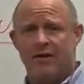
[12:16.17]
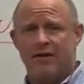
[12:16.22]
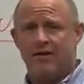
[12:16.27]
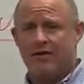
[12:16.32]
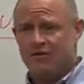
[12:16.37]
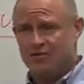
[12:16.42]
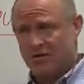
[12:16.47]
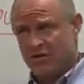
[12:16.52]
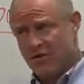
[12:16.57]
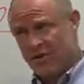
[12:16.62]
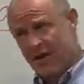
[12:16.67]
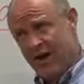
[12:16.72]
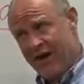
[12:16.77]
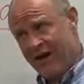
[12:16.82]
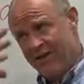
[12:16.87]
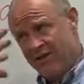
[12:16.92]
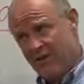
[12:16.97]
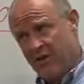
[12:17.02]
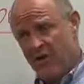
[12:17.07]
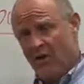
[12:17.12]
There's a
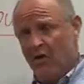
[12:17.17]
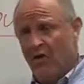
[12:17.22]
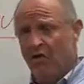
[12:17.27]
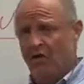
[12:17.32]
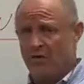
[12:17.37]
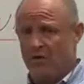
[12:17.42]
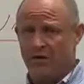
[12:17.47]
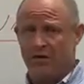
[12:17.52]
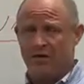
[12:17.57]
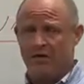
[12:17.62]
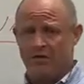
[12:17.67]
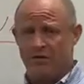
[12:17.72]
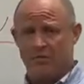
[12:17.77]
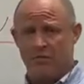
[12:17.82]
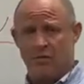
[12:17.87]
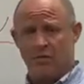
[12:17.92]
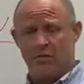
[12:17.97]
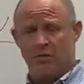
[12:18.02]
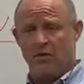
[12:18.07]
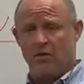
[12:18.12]
lot to hold in this
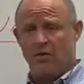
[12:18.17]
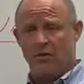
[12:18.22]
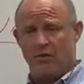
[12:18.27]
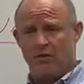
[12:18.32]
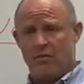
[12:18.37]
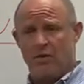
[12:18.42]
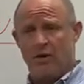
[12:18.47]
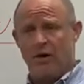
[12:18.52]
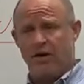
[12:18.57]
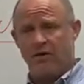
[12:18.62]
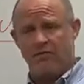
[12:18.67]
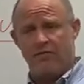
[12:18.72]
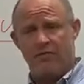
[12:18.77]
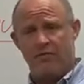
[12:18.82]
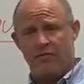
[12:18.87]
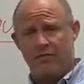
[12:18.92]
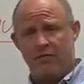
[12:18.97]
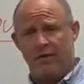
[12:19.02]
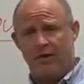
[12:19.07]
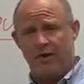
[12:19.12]
poor little brain
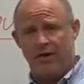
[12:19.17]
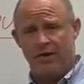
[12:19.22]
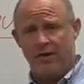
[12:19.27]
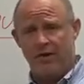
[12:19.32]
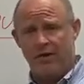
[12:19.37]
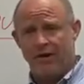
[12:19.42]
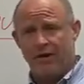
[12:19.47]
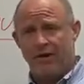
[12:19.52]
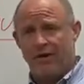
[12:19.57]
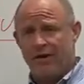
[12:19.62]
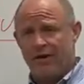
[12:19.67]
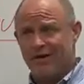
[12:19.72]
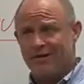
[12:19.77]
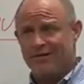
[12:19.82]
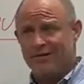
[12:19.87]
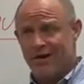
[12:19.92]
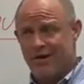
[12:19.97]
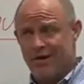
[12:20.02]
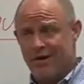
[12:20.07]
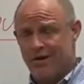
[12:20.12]
for me.
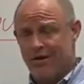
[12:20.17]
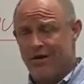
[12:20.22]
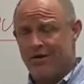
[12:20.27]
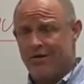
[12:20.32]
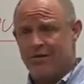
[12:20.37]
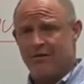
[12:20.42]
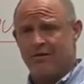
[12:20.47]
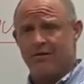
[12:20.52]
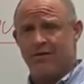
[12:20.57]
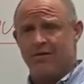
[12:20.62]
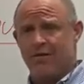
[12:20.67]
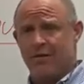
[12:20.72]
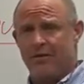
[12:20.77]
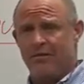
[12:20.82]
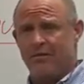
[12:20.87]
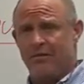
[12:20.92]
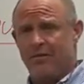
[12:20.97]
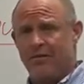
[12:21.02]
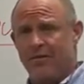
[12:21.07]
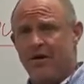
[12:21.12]
It's hard to
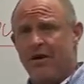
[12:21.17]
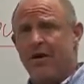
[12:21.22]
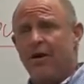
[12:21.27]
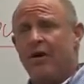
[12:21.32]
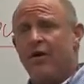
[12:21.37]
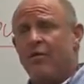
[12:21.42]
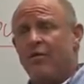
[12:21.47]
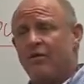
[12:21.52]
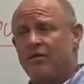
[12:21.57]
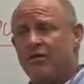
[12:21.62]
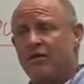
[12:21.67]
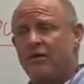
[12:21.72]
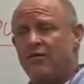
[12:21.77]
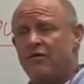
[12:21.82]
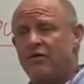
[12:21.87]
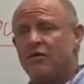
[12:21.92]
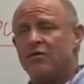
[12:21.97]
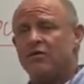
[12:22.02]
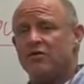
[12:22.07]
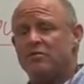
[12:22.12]
remember. What you have to
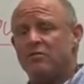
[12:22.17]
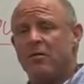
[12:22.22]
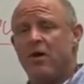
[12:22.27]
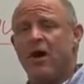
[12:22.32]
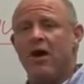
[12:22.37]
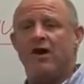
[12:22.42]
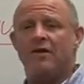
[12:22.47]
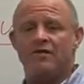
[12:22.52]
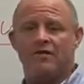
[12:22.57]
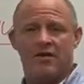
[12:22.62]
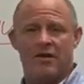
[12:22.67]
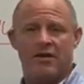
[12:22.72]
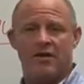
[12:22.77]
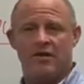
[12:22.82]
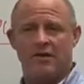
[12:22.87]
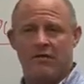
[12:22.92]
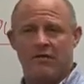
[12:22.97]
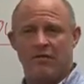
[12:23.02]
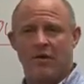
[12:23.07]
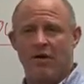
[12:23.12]
do is pause and get
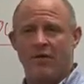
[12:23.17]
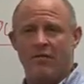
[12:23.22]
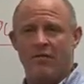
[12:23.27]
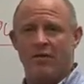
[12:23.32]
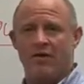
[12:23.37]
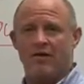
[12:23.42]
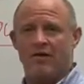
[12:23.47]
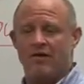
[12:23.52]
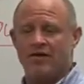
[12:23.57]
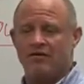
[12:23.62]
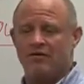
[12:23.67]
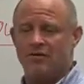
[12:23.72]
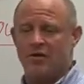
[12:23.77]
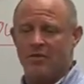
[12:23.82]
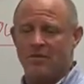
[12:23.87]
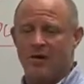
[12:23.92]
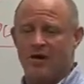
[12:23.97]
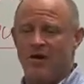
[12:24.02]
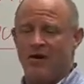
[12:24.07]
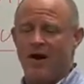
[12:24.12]
in the moment, because no
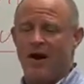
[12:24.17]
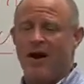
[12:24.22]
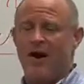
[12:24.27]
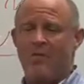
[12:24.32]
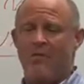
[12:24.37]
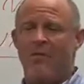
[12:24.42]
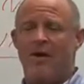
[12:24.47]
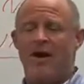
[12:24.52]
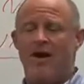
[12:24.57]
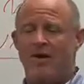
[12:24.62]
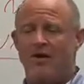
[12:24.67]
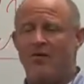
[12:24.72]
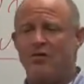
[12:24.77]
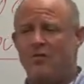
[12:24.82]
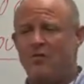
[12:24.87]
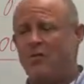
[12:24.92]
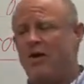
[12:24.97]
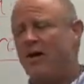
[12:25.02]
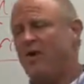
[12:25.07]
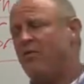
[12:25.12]
matter how bad you
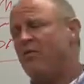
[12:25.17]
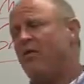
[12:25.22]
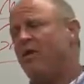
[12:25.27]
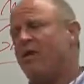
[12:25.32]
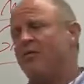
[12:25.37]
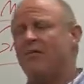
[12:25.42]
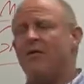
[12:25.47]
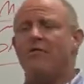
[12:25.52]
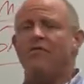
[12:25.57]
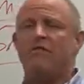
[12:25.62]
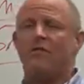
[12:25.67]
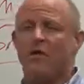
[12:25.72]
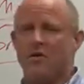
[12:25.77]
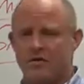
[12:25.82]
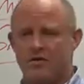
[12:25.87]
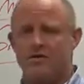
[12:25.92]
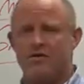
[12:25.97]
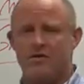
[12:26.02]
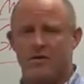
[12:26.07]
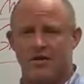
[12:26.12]
may want to be
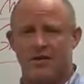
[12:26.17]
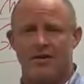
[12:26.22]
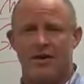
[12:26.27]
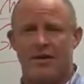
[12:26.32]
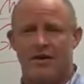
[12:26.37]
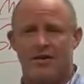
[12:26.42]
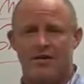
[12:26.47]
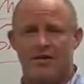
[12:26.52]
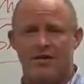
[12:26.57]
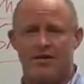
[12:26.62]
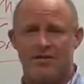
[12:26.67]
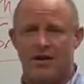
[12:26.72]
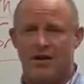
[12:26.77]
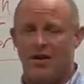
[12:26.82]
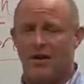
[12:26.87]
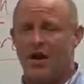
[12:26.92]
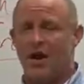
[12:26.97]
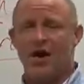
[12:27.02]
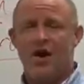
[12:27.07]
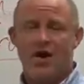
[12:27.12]
focused on that other
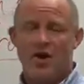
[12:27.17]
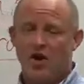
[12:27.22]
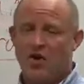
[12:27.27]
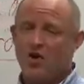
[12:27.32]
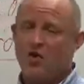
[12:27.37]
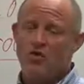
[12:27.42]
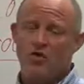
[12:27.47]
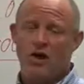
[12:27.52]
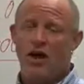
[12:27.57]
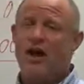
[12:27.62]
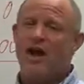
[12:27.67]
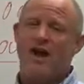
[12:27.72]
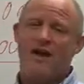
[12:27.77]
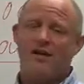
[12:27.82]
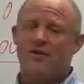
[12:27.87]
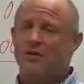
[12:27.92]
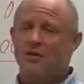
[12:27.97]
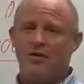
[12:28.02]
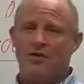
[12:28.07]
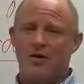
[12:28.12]
thing, you
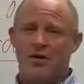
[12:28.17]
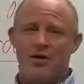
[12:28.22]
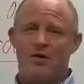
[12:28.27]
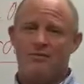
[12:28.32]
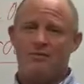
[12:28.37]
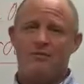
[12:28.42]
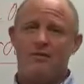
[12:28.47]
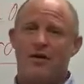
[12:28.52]
can't do it.